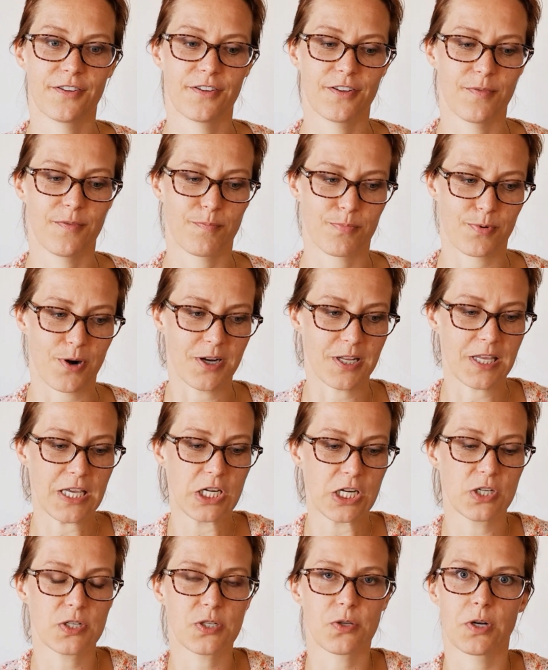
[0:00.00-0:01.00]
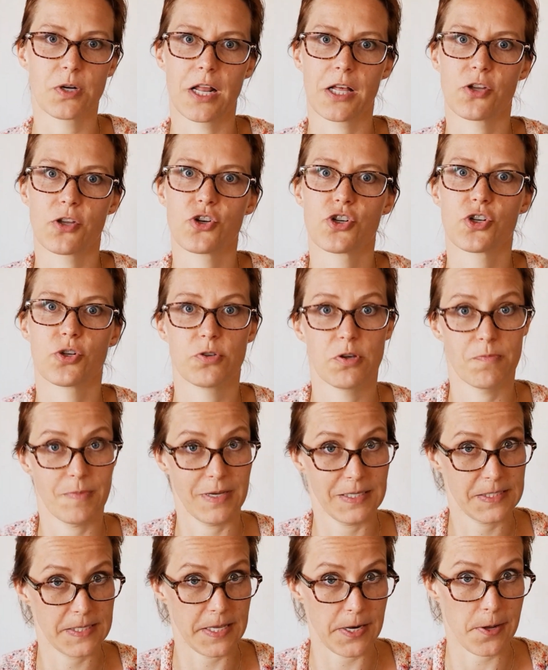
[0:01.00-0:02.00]
brought here so that I can show you my
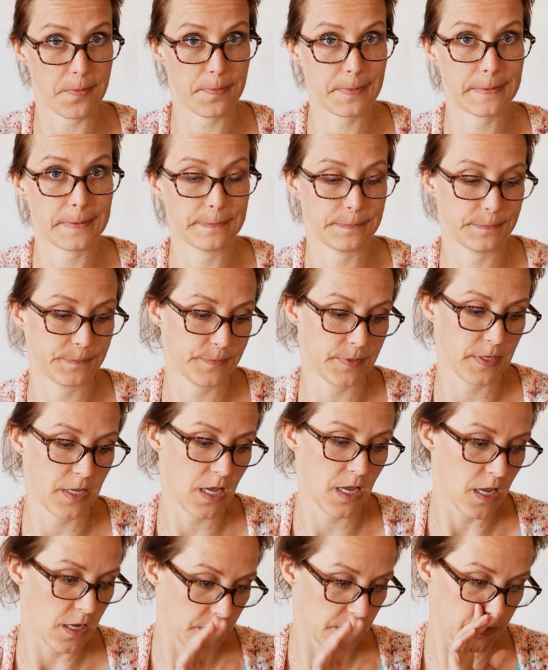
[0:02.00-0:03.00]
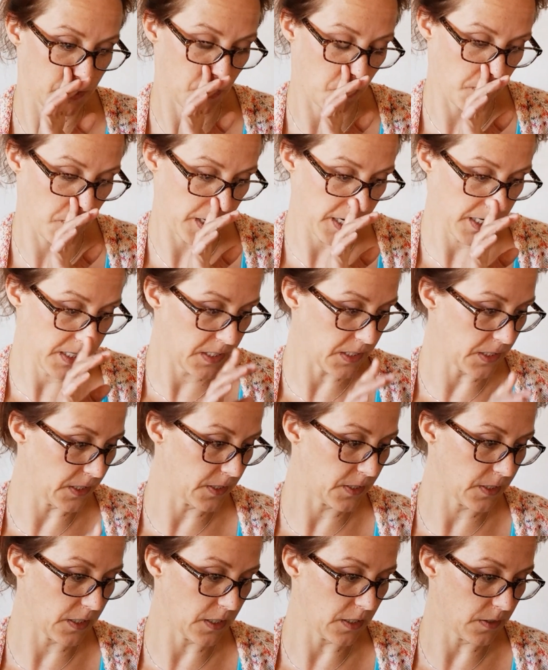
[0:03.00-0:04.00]
setup. So what I did
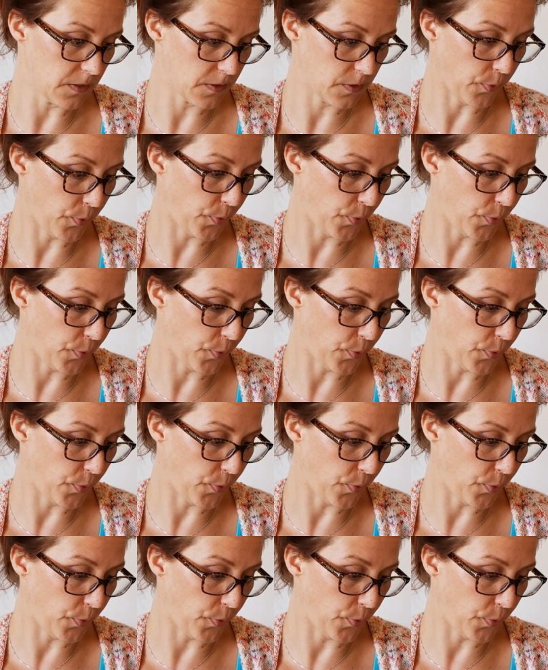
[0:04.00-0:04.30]
is